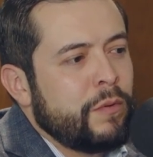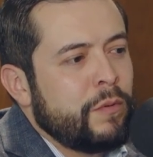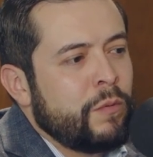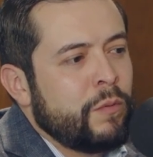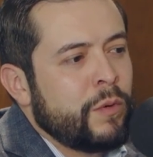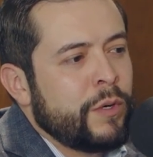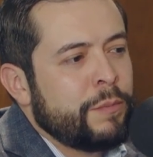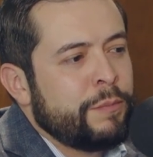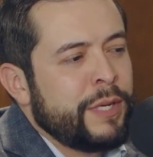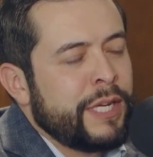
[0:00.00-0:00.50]

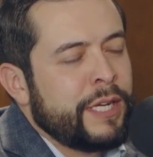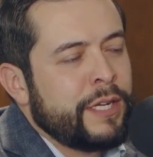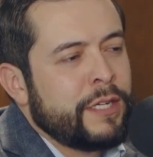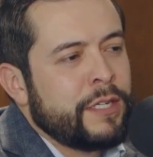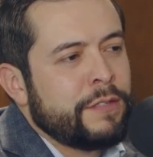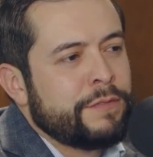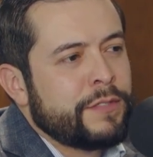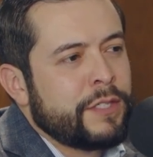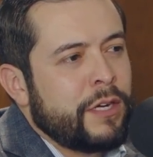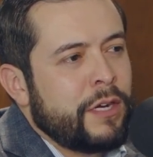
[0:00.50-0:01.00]
we're big
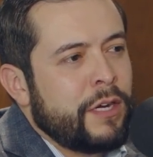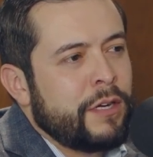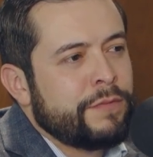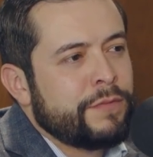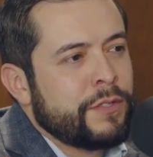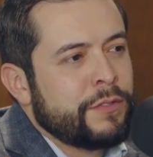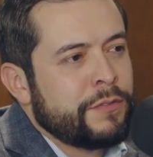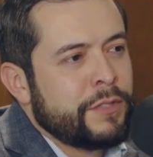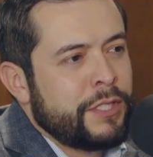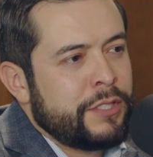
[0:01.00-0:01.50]
enough to
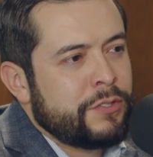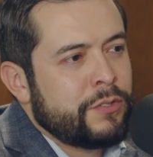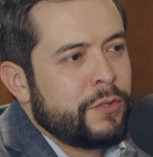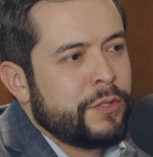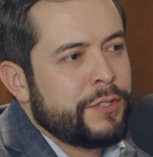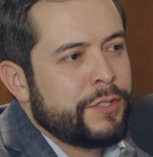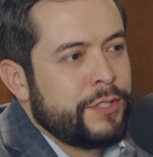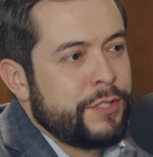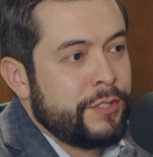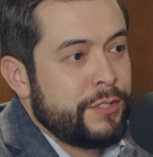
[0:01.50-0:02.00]
offer
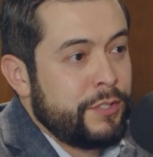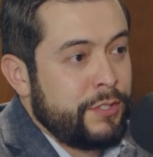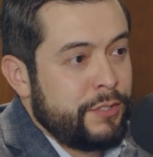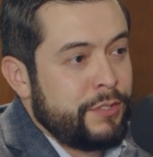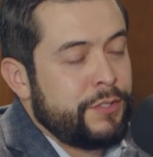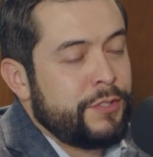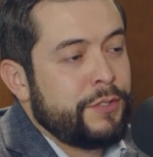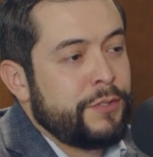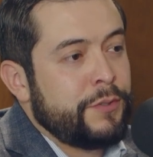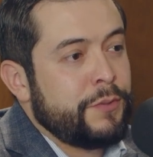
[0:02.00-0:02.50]
resources
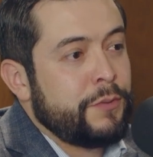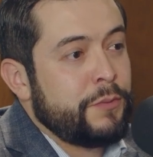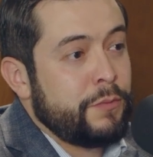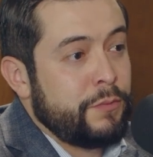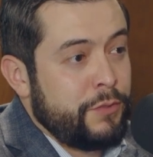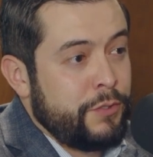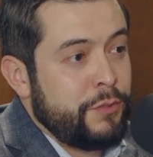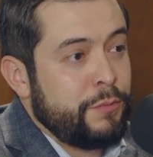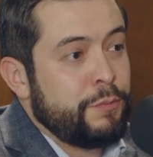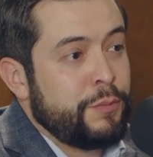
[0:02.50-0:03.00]
to
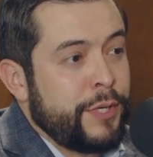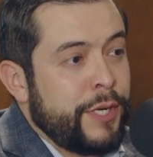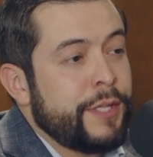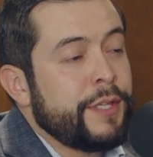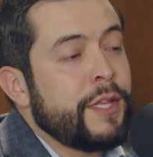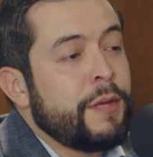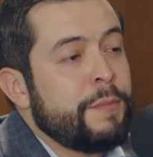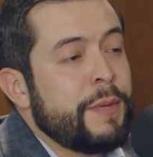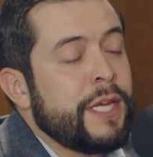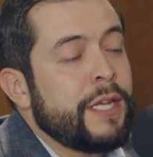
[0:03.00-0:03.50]

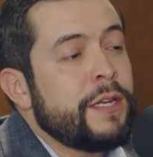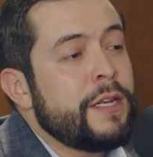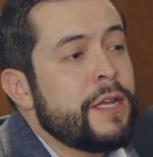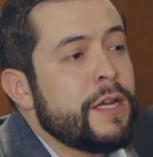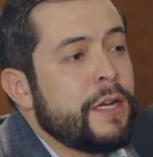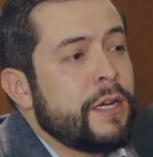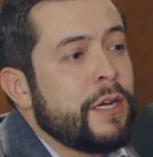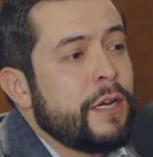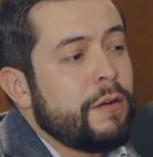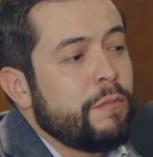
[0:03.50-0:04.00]
bring them in,
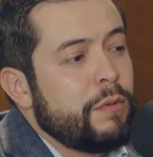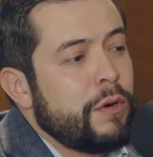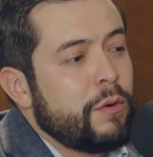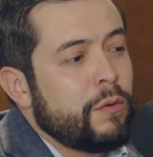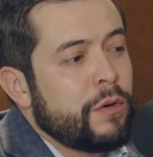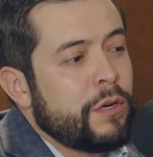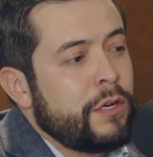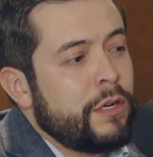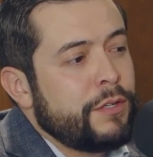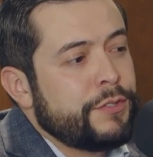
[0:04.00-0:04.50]
but
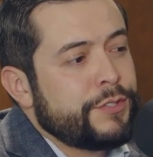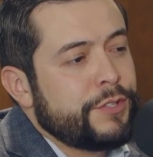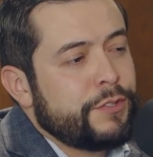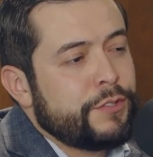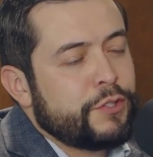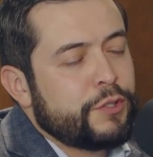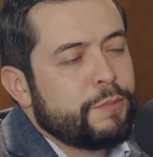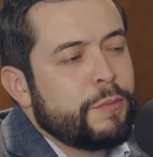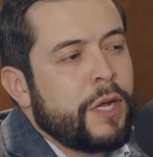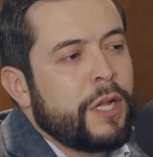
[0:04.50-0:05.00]
we're also
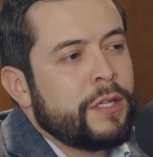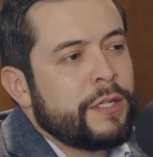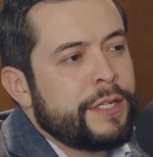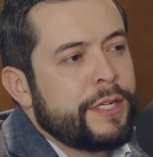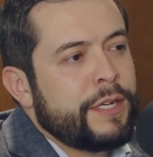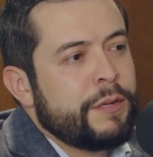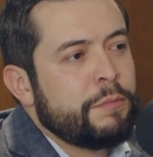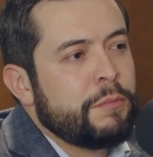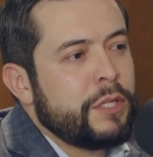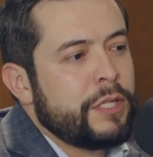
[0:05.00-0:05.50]
small
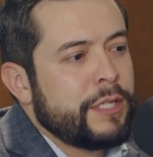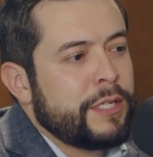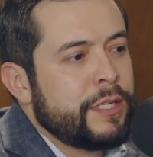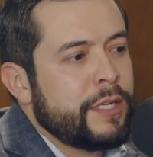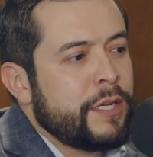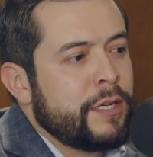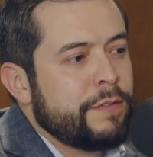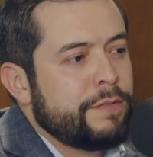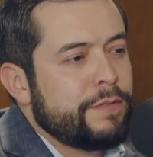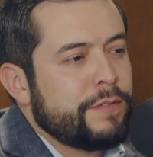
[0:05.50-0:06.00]
and nimble
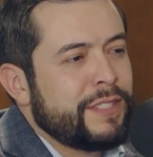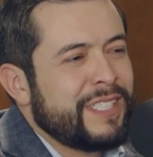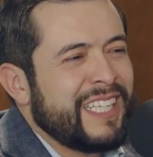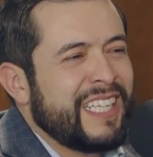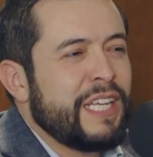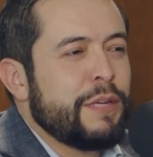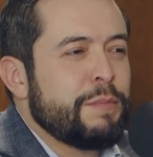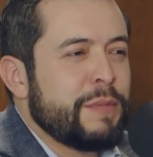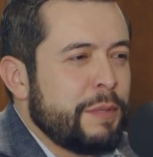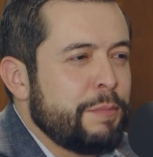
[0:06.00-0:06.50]
enough to
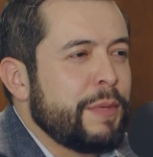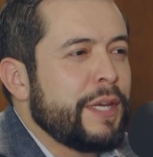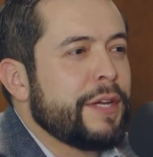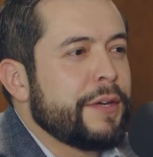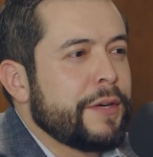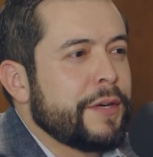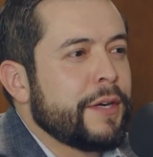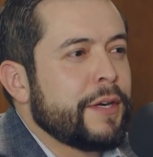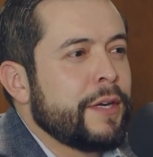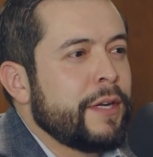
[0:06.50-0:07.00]
keep them
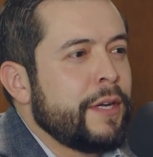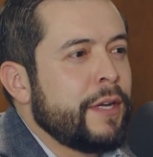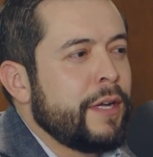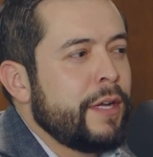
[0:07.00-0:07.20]
here.